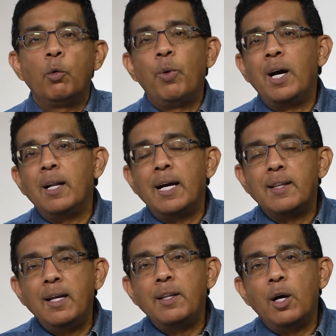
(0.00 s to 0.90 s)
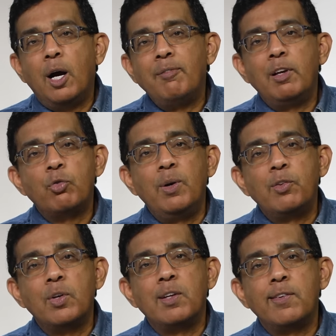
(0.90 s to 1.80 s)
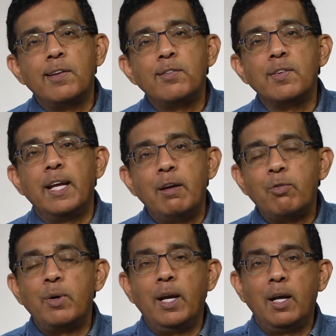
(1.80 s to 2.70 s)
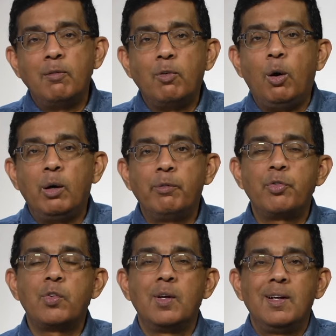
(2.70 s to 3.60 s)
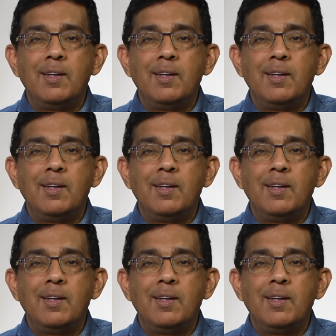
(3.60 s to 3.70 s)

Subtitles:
Well, I think the obvious reason is that slavery involves